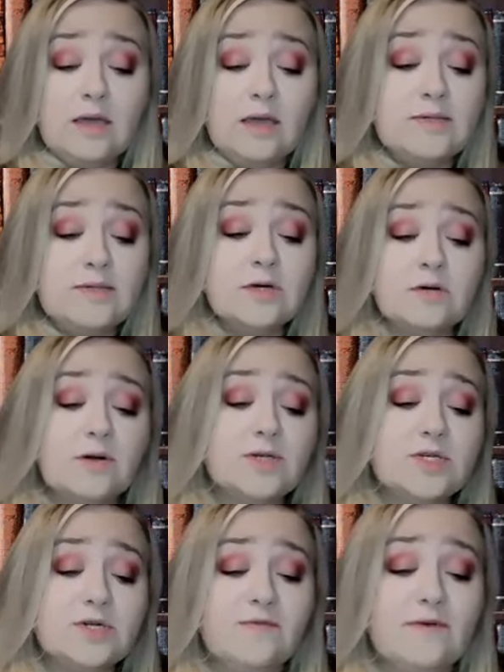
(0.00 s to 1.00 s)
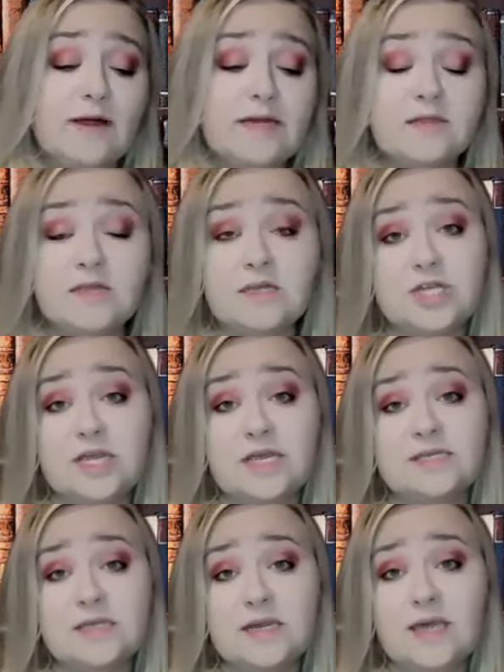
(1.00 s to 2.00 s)
He was no closer to finding Dick
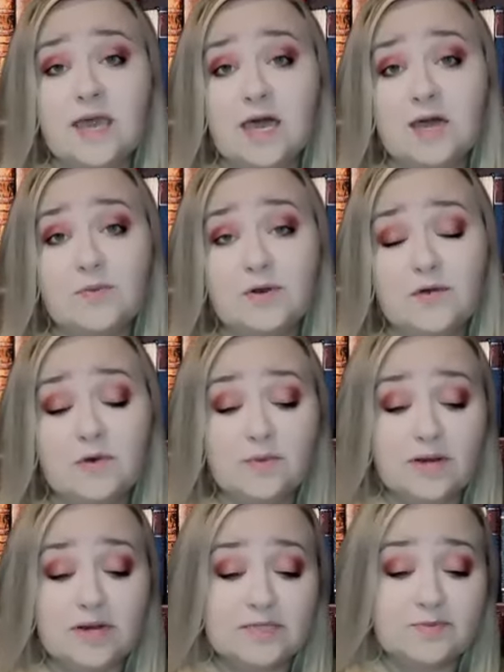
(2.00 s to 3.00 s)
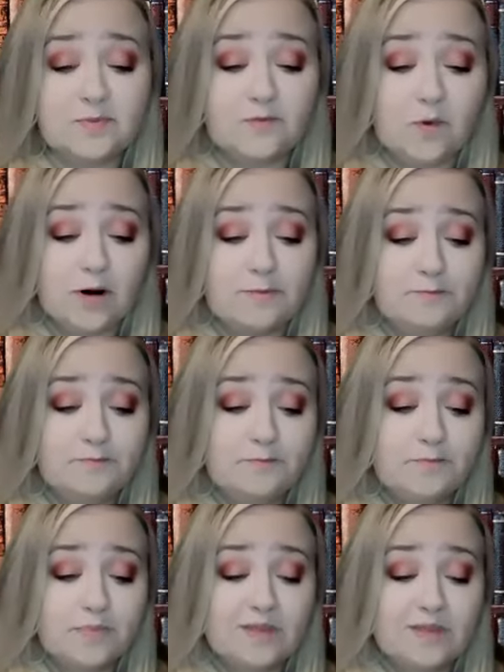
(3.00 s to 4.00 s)
Jace than he had been a few minutes before.
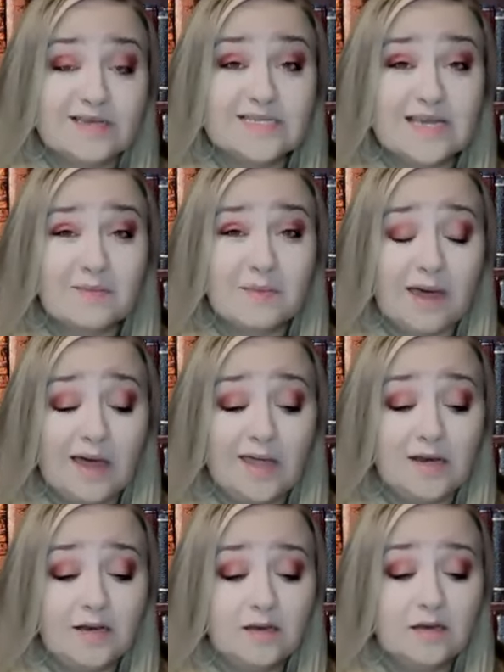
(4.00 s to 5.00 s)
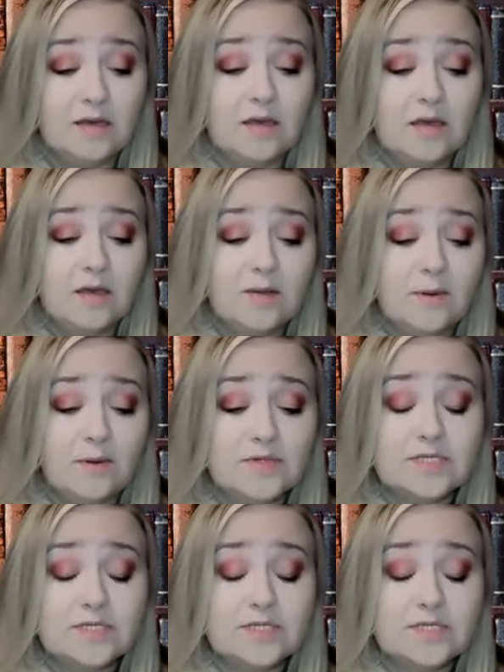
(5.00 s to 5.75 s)
Is that bad? There